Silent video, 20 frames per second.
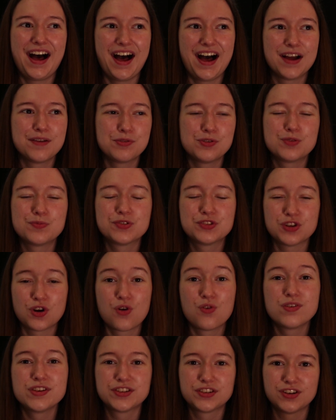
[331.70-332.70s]
I will almost
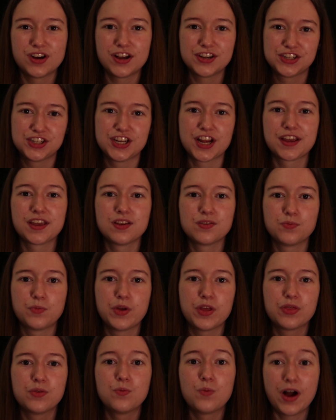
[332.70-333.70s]
always cross-check it
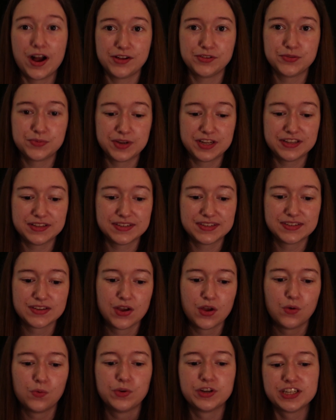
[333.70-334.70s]
with Wildwinds,
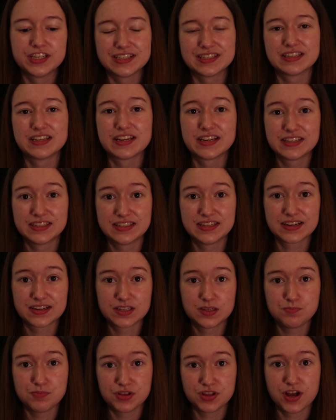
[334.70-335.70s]
which is link
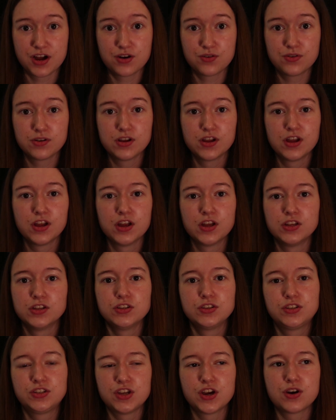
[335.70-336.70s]
6 below.
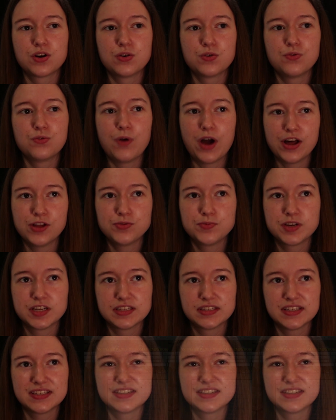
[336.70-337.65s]
So Wildwinds